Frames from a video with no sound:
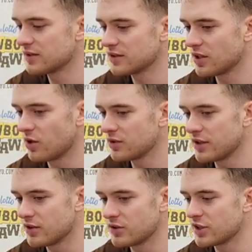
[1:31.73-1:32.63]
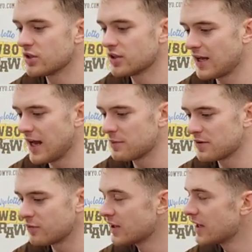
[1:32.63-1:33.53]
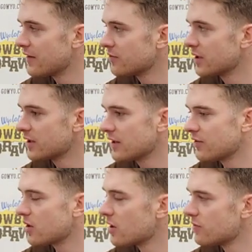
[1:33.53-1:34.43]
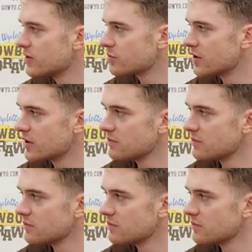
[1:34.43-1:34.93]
only good can happen if we get after it and give it our all for this week.